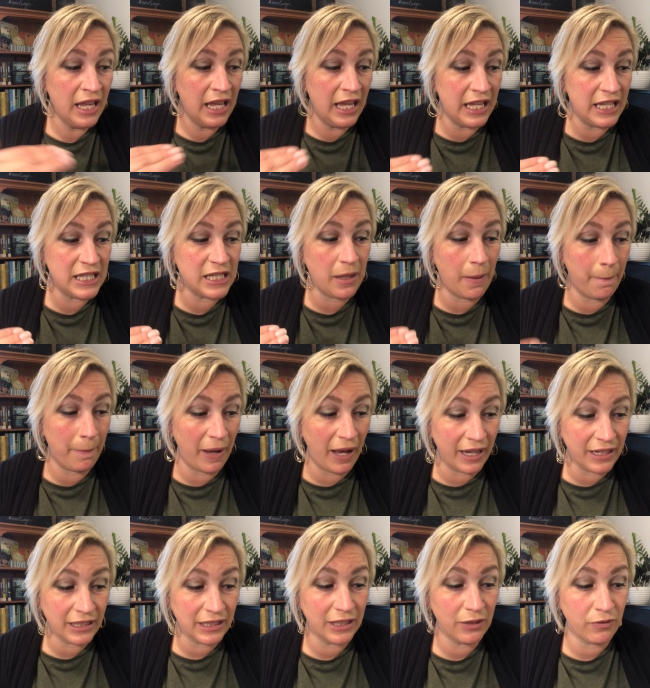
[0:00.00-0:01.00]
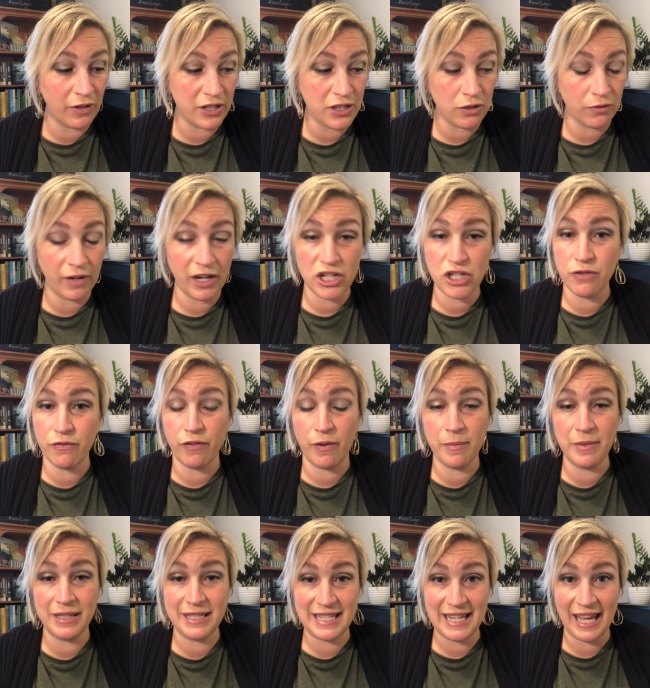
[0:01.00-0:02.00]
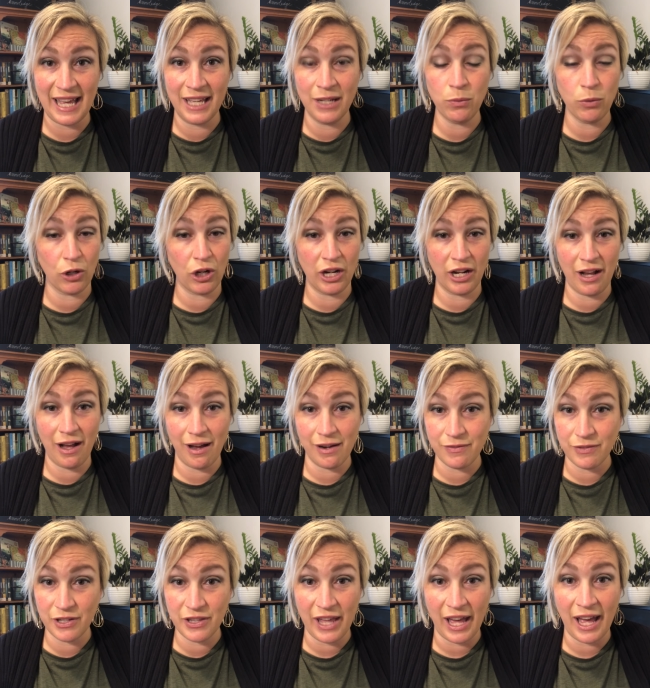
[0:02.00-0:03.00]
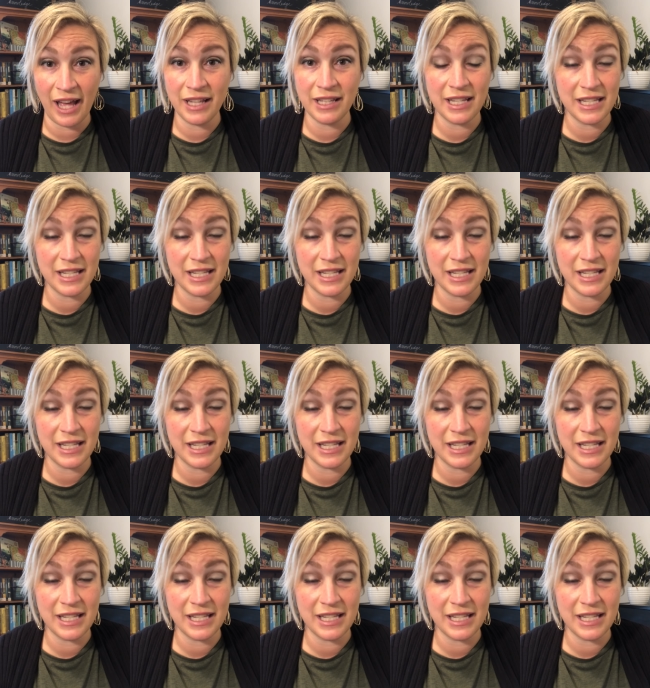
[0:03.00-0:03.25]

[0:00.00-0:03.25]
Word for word: his bodily resurrection from the dead. We're going to cover that.